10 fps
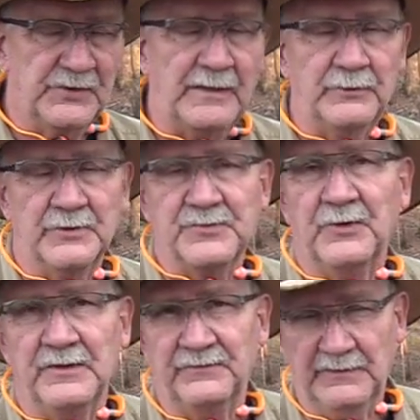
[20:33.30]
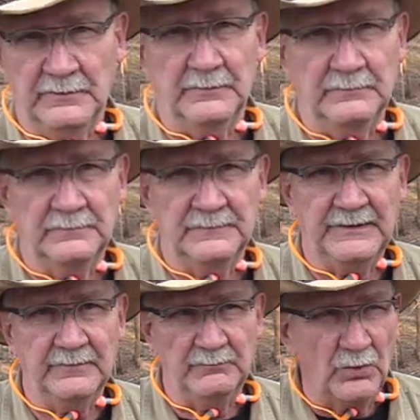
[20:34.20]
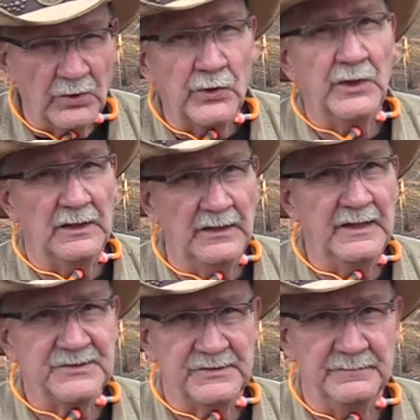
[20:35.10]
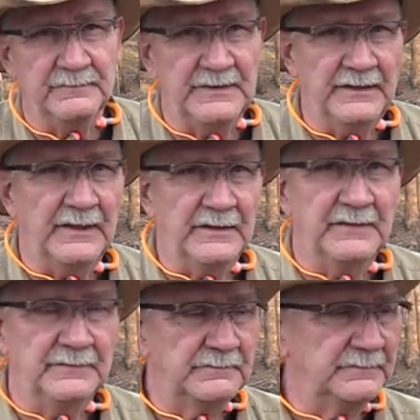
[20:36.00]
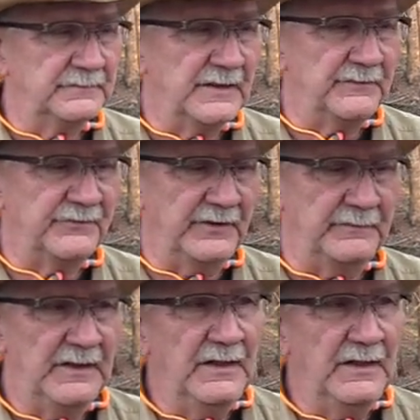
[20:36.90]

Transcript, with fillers: trapdoor Springfield, you know, more or less in, in that kind of time frame